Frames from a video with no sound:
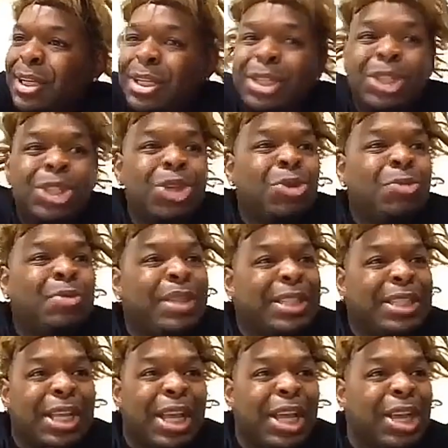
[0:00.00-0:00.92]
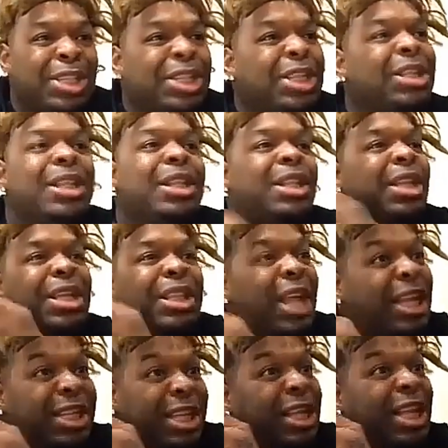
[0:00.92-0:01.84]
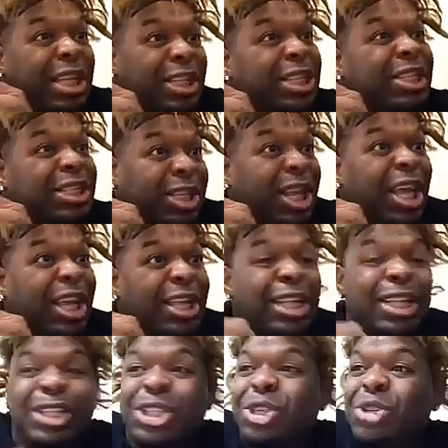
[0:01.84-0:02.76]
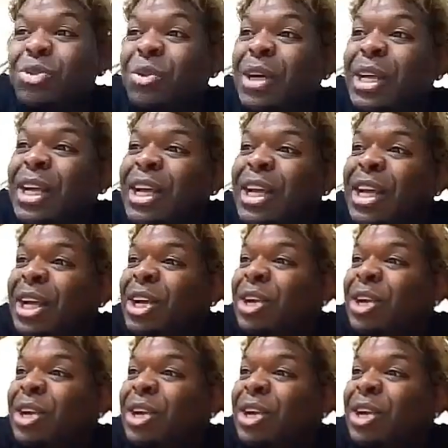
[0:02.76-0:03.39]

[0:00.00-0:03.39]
A stupid tail. Didn't I just say it to her?